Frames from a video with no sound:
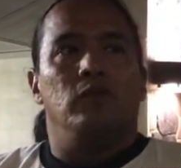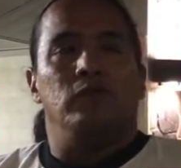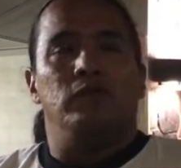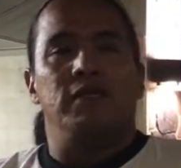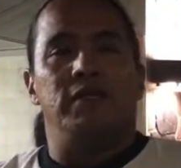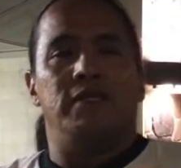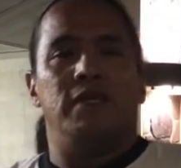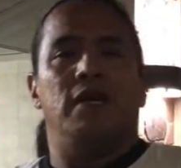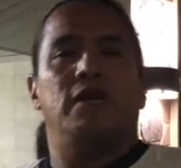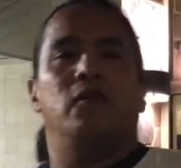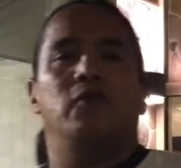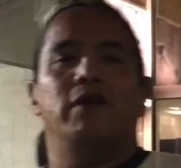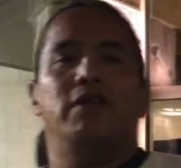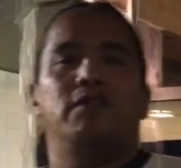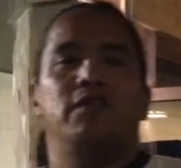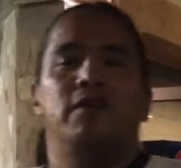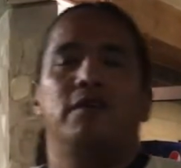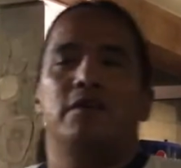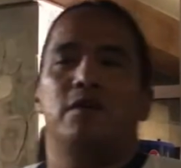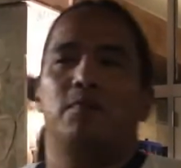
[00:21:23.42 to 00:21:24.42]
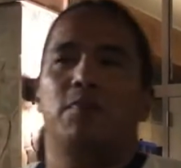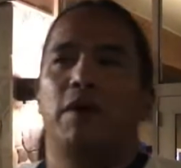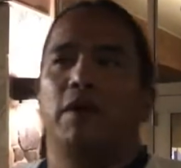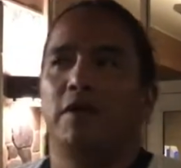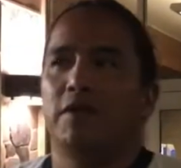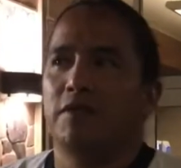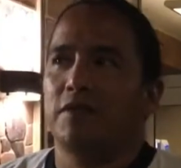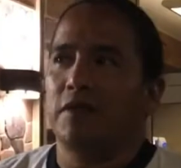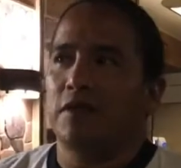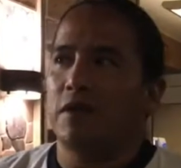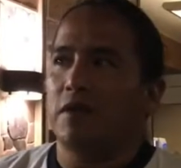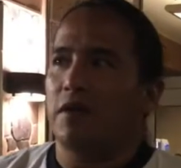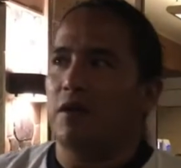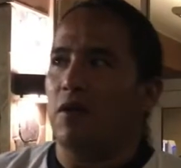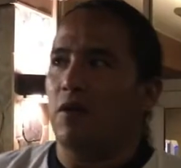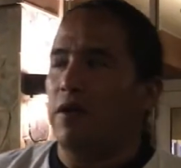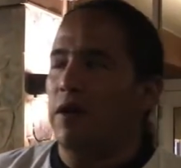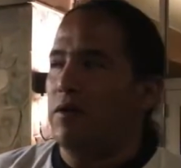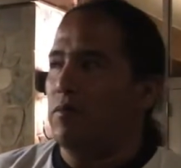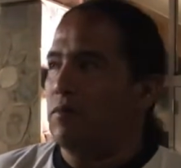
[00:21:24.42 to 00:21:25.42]
Declaration of Independence.
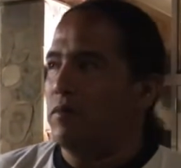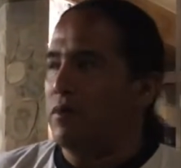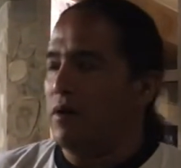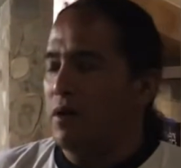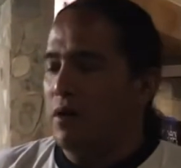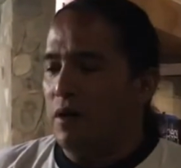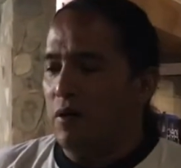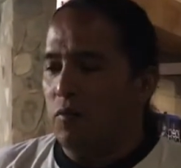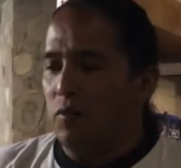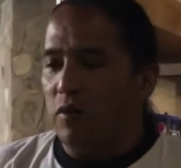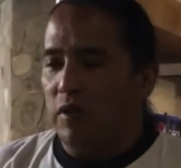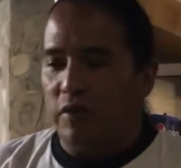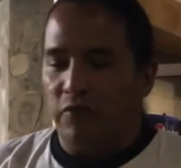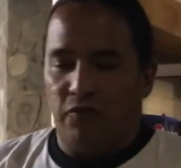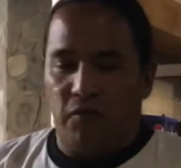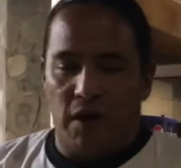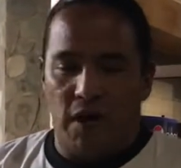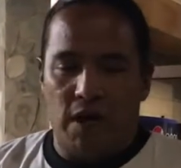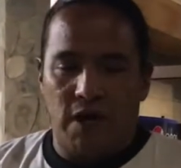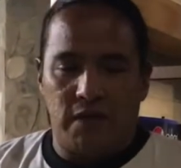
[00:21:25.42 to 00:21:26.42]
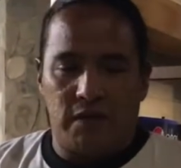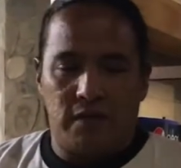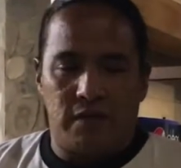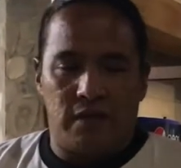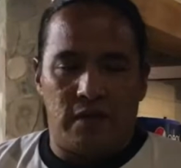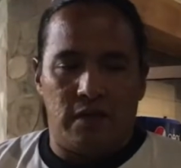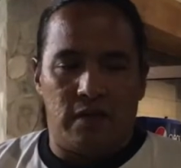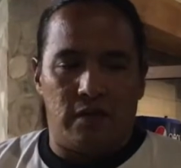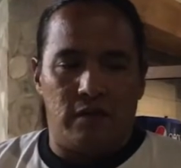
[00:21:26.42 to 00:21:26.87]
All right, really fast.